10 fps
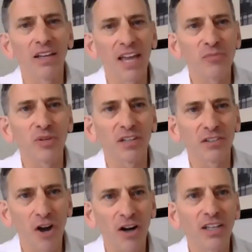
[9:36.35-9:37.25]
engagement at
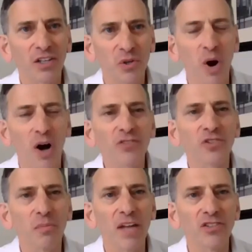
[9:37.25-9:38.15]
Carnegie, you
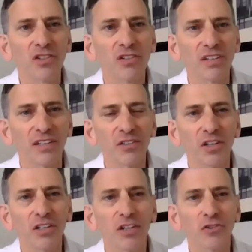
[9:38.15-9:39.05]
also mentioned that
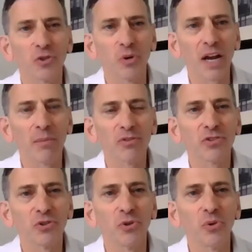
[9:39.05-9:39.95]
you, that you were able
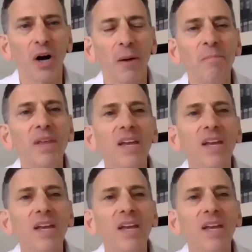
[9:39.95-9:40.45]
to um,